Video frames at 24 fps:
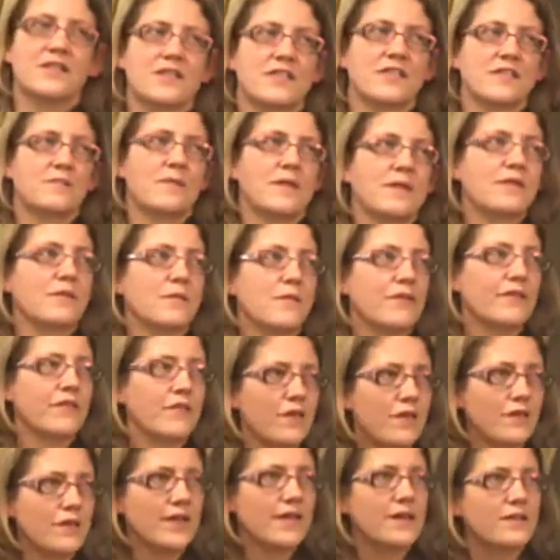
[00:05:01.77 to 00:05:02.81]
because it's meant that we've
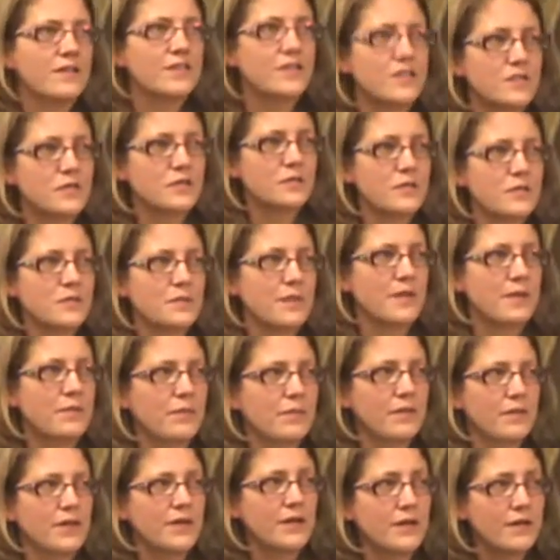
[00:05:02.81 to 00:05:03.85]
gone out to talk to
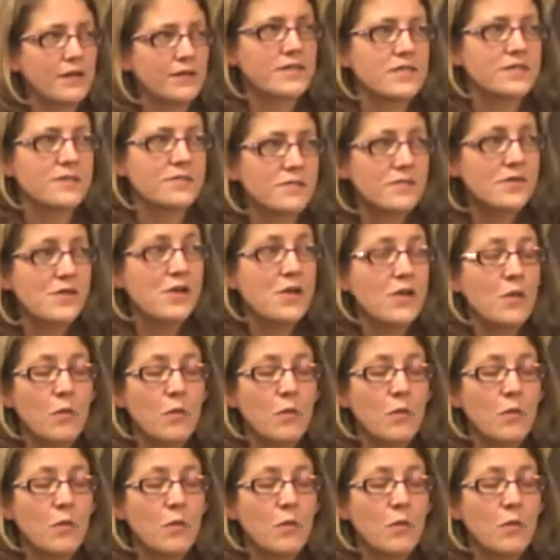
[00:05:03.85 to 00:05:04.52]
people and asked them,